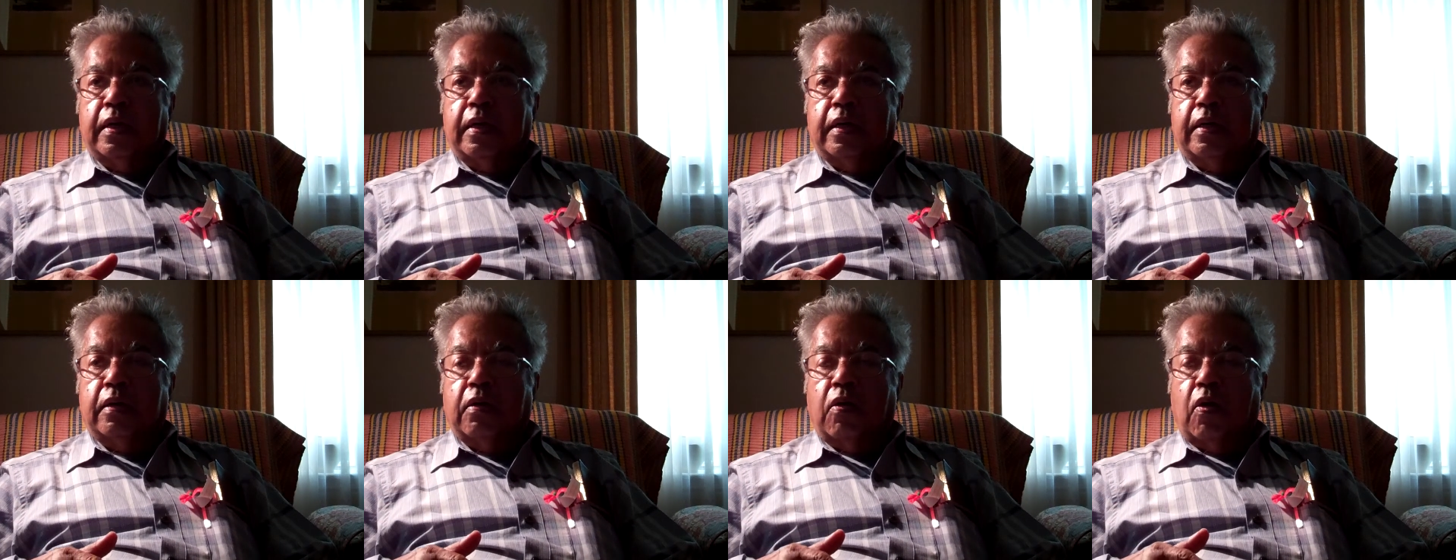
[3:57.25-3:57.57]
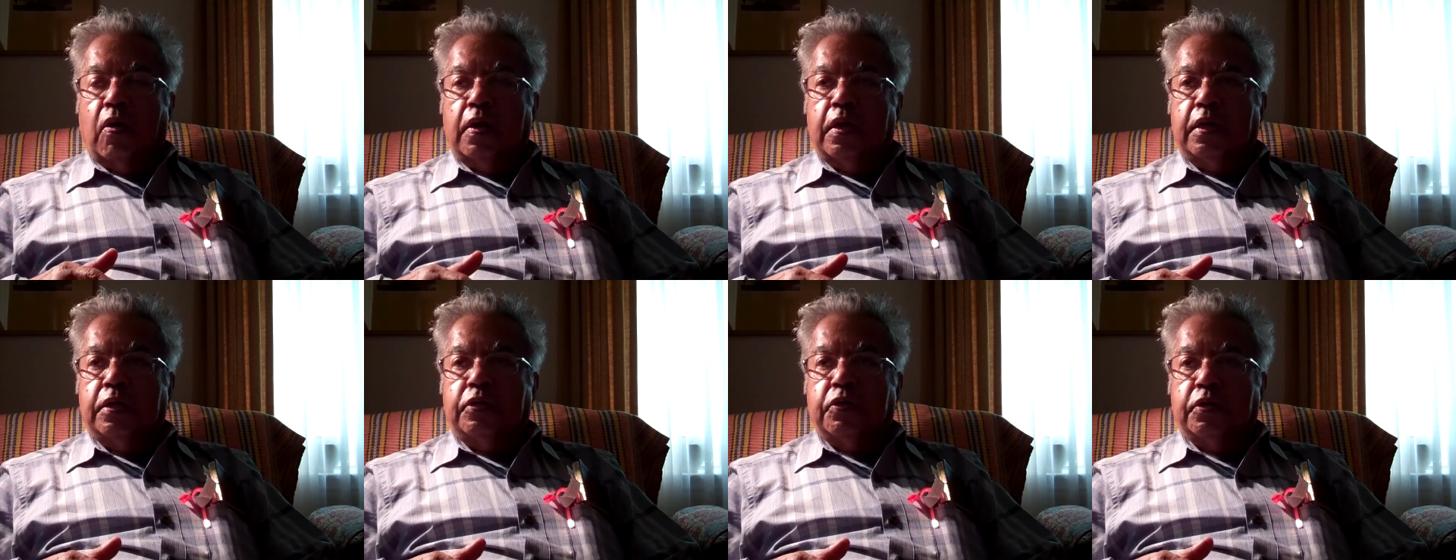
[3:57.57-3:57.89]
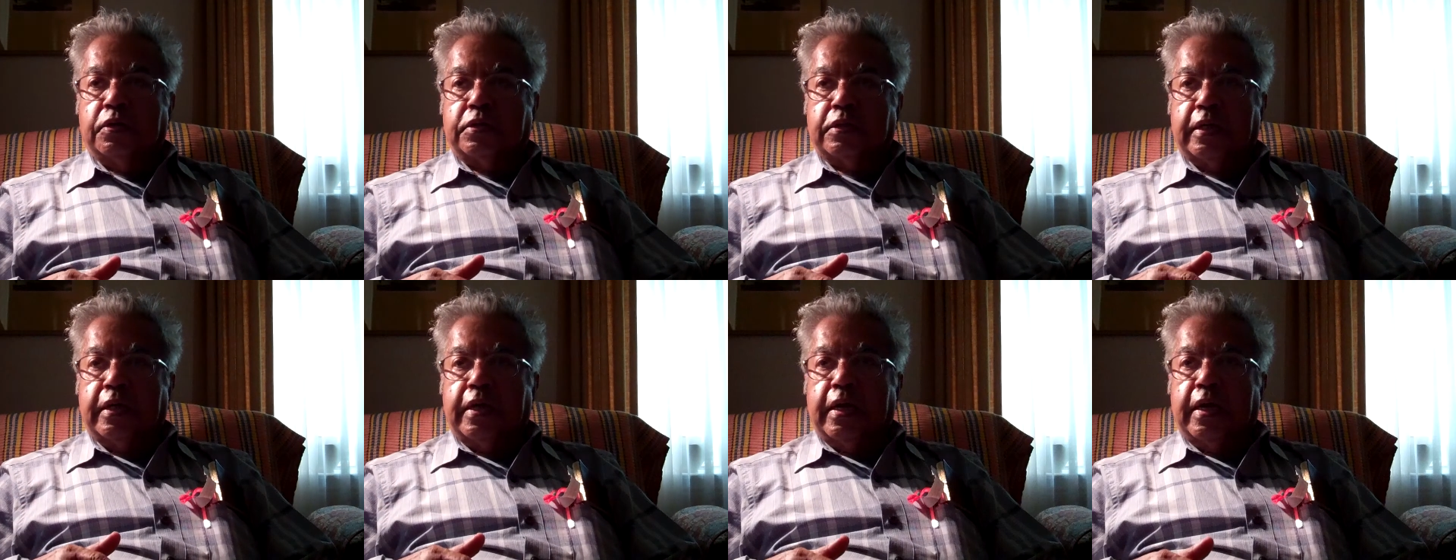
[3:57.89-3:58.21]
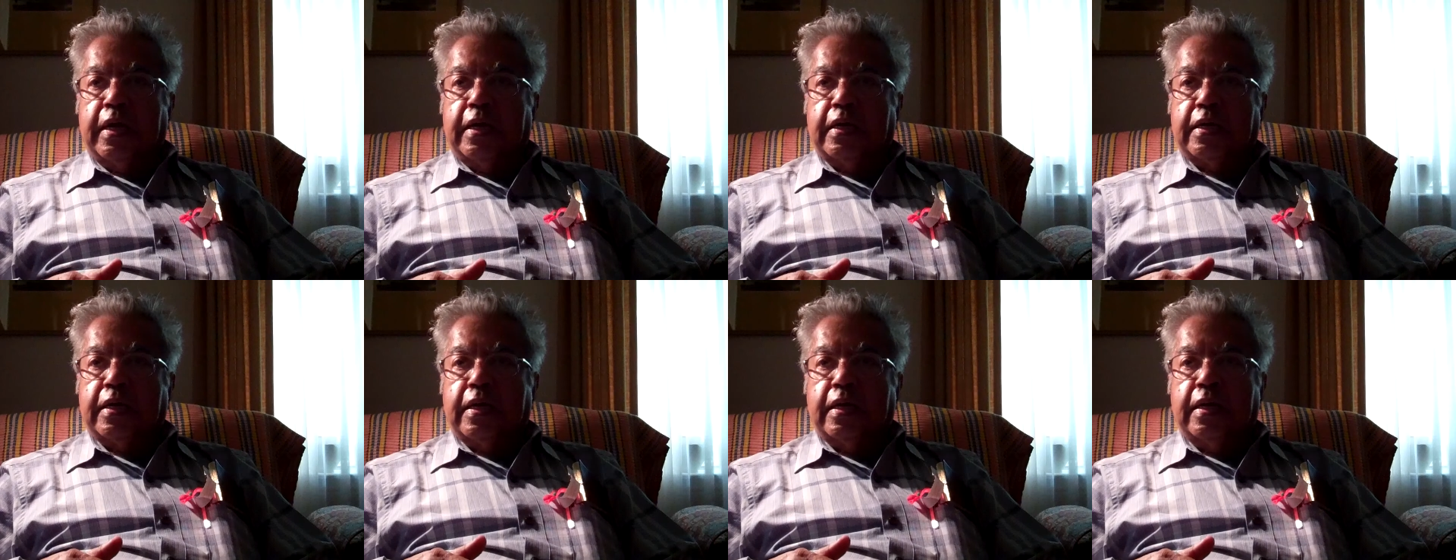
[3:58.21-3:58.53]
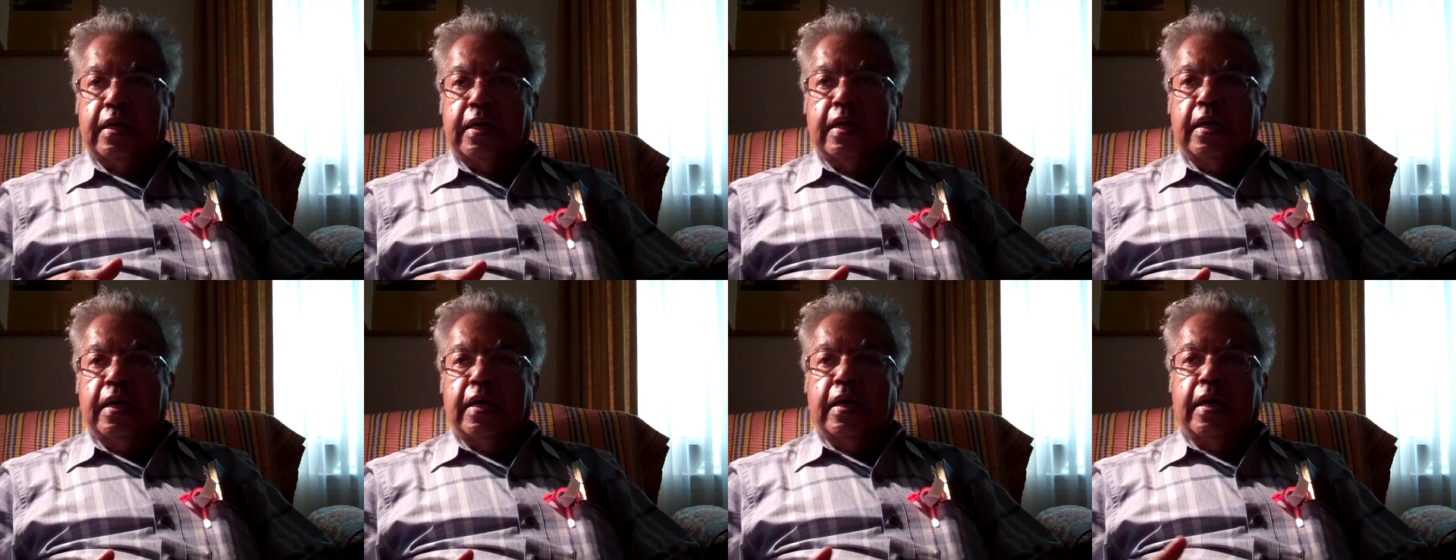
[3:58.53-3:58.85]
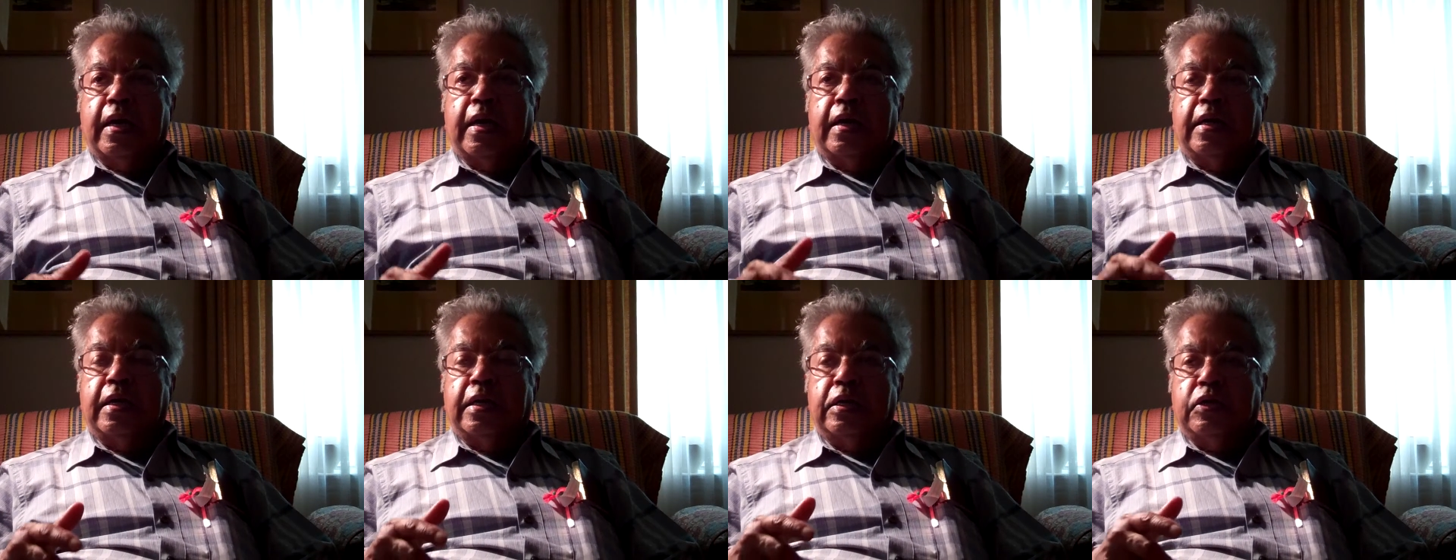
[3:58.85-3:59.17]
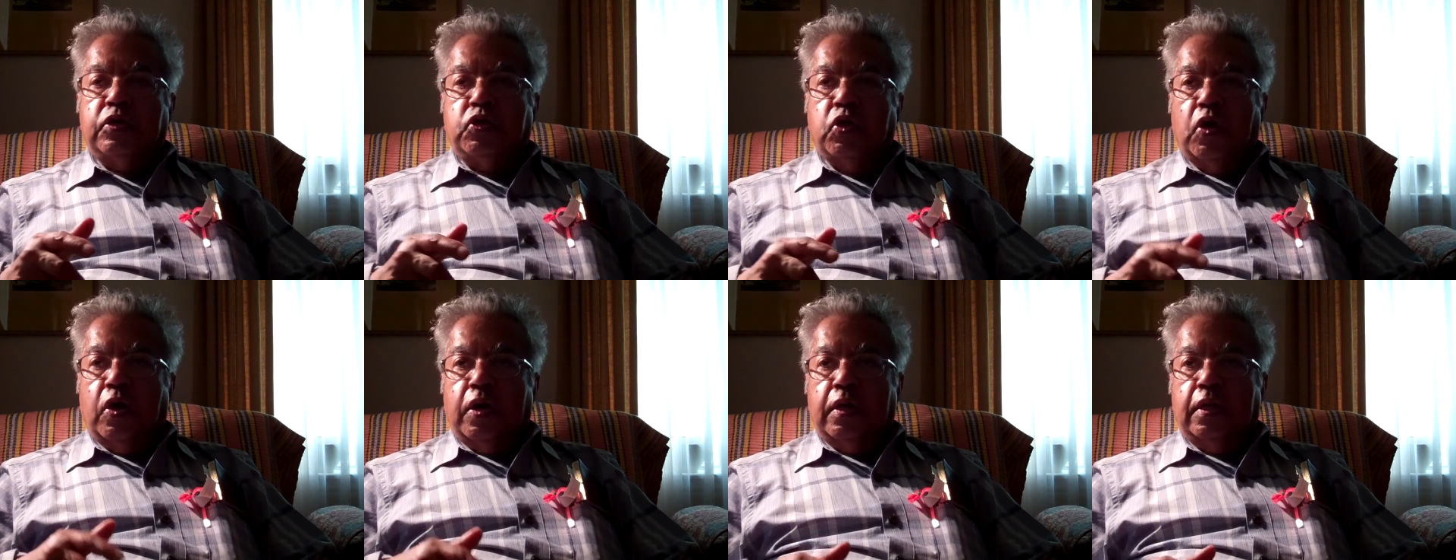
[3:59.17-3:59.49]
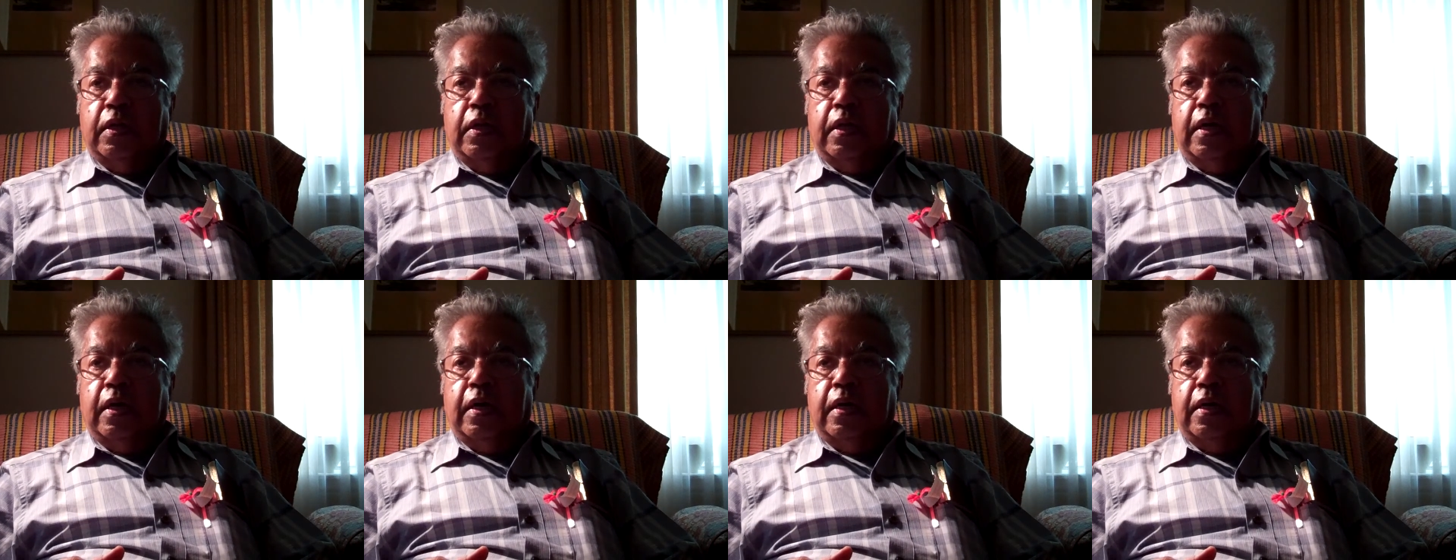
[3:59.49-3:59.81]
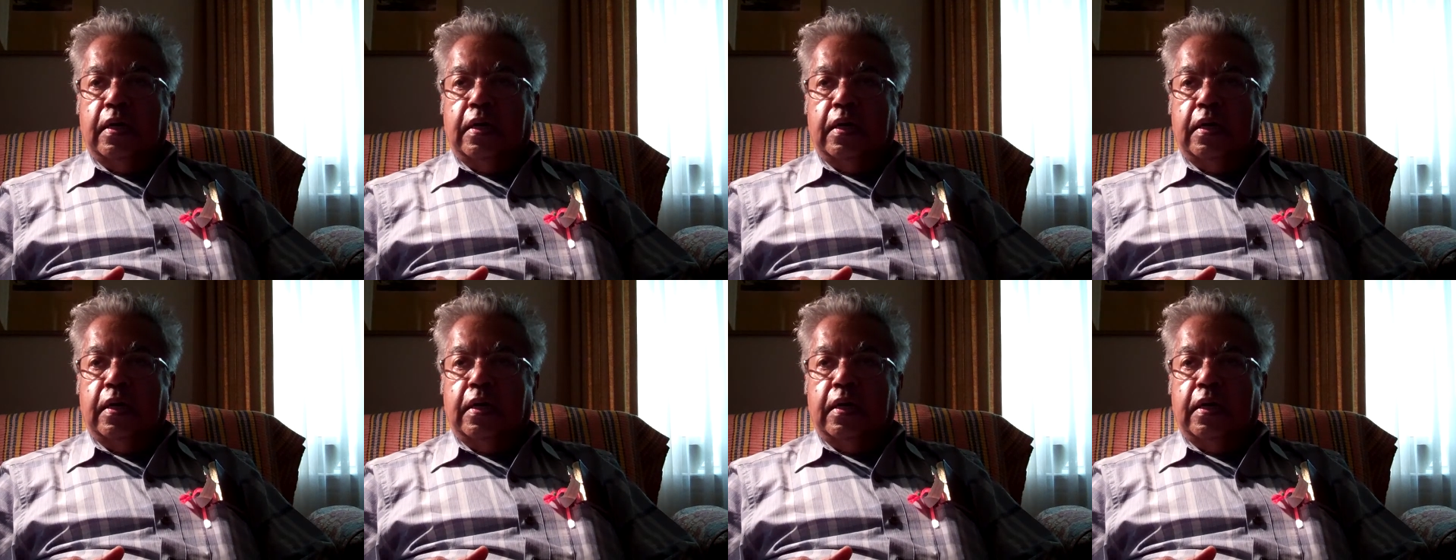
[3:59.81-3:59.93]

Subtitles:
college was created, and he joined there.